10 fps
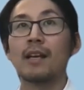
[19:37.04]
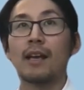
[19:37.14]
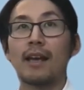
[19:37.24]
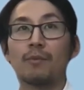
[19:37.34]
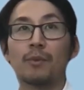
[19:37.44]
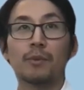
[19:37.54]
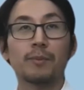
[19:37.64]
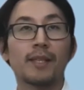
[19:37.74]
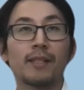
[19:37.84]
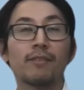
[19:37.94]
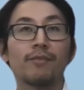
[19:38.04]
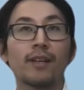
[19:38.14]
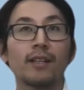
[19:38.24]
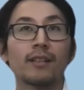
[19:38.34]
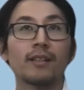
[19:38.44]
And we would be
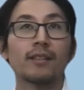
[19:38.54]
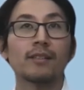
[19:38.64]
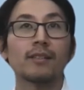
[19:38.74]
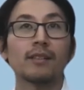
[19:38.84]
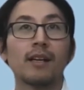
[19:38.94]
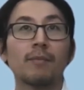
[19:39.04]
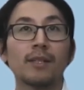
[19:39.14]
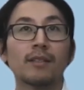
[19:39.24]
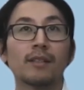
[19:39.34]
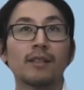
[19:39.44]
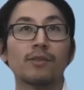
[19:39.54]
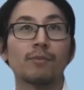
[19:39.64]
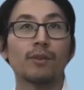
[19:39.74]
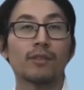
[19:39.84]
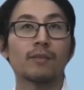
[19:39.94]
defining these escalation
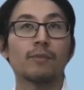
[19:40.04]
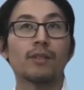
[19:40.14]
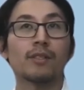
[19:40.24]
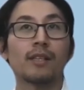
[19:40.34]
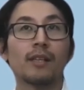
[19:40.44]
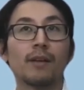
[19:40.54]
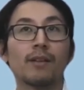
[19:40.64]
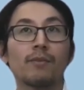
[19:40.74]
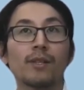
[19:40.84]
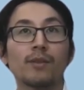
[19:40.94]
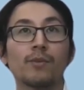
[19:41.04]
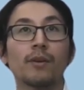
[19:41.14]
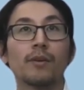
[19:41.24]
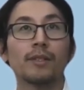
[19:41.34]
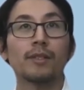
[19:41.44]
policies per team. And the reason
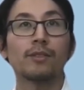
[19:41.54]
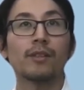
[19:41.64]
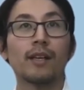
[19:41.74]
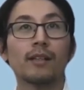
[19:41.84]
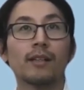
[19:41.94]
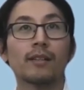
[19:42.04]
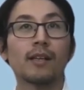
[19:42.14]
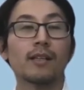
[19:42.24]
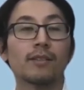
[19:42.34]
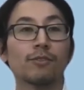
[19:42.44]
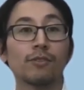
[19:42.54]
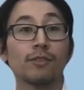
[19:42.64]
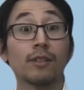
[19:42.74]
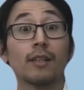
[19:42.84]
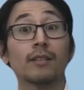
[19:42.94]
why we do that ties to
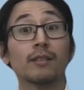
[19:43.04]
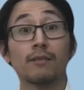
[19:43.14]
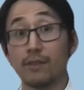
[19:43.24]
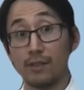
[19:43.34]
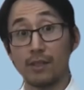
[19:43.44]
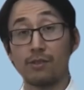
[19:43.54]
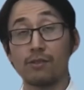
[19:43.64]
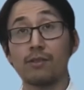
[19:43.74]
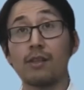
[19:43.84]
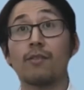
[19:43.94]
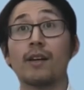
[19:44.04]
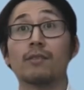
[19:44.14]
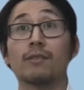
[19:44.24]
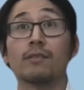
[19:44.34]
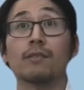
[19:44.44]
the next conversation
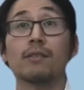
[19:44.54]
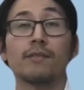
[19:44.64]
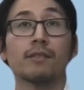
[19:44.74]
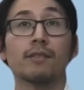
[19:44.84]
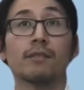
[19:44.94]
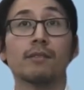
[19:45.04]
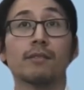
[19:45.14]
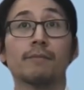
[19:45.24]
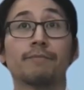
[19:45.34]
around services.